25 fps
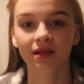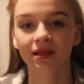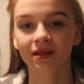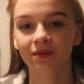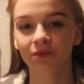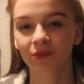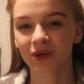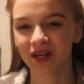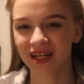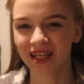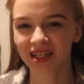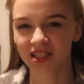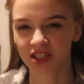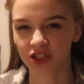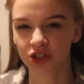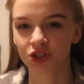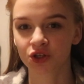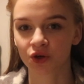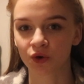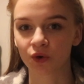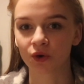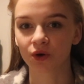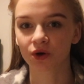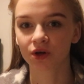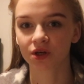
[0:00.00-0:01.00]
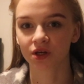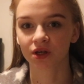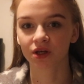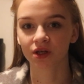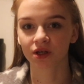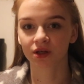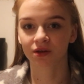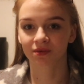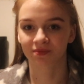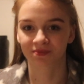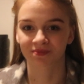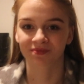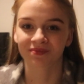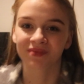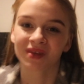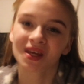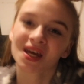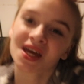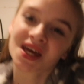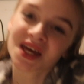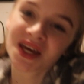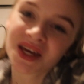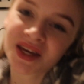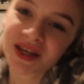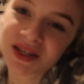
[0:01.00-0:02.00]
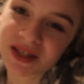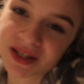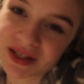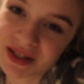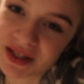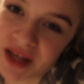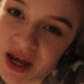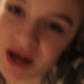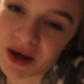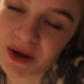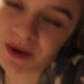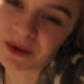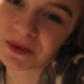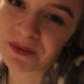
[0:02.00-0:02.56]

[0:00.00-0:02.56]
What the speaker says: We need to talk. So,